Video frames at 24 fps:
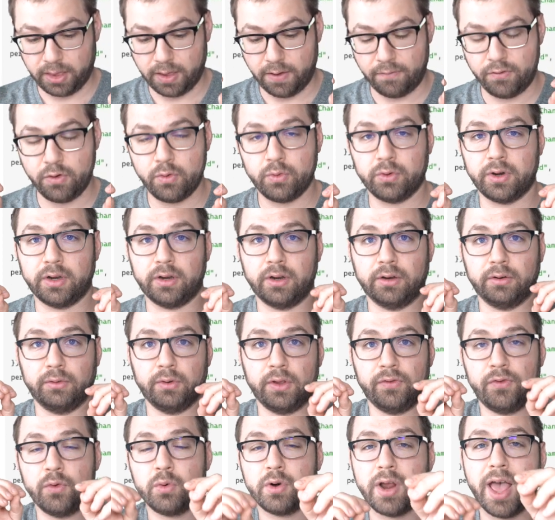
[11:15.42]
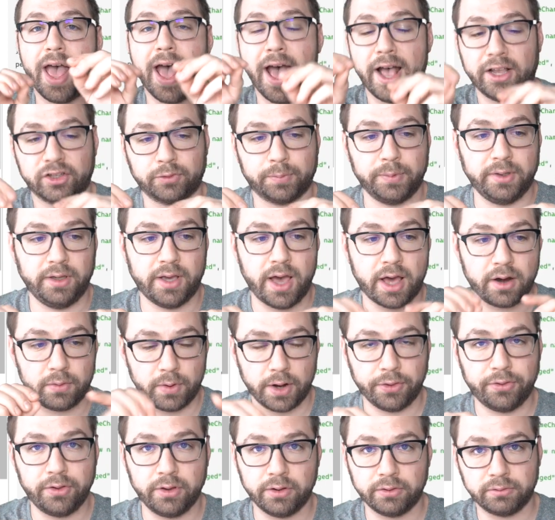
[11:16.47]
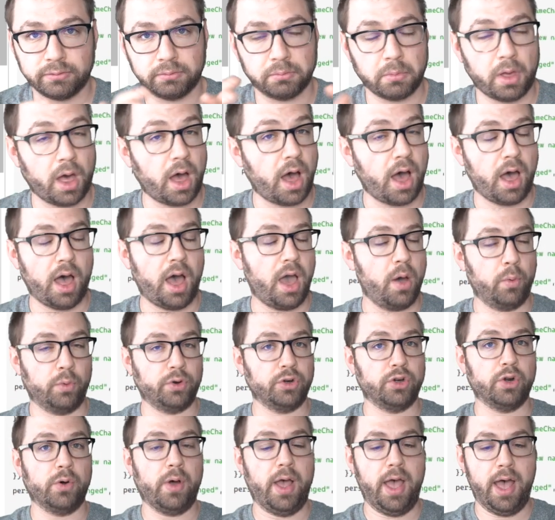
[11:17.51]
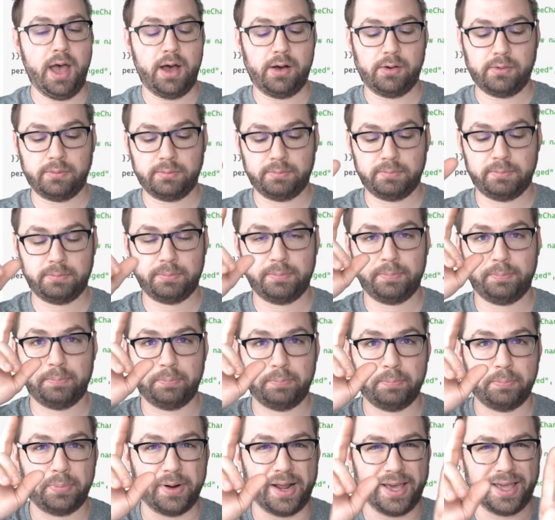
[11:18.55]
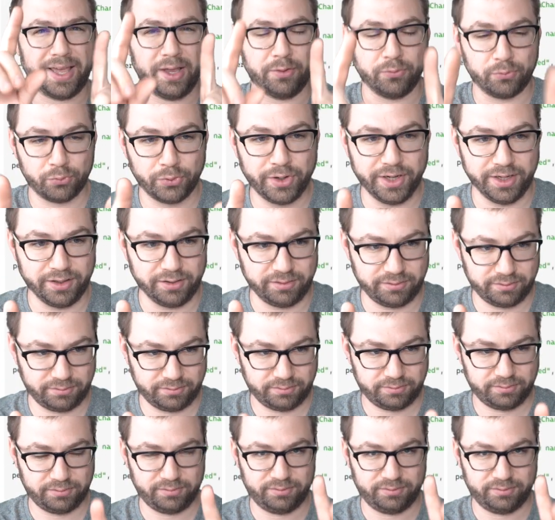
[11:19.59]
if you would, if you were to ask me how to write this, I wouldn't know how, but I can read it.